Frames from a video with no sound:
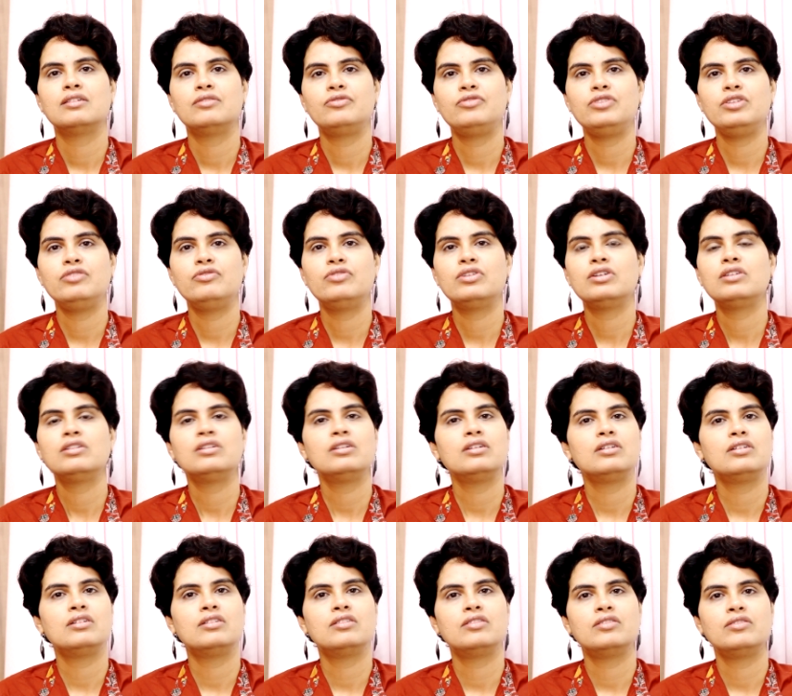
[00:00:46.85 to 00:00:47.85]

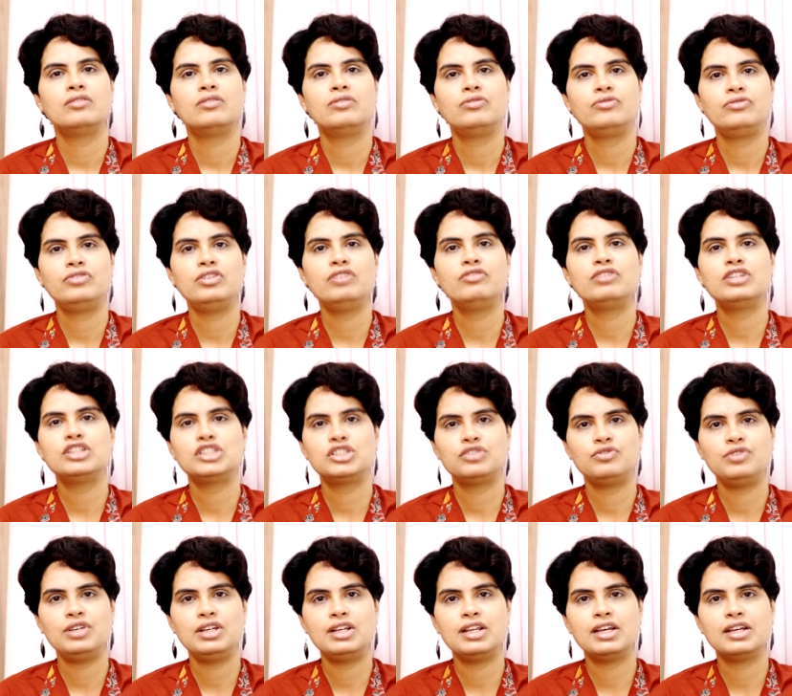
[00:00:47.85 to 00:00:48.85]
fever, feverish
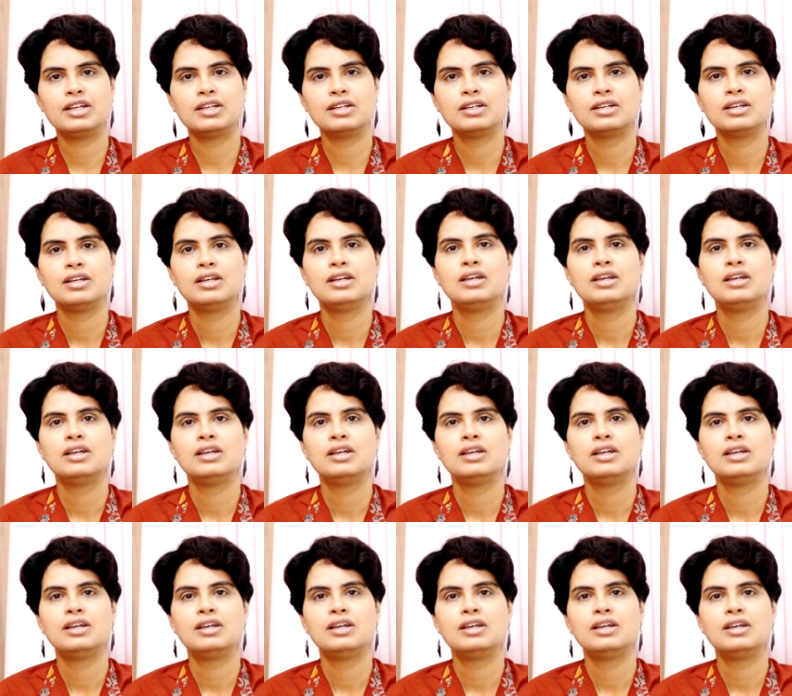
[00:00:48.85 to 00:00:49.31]
feeling,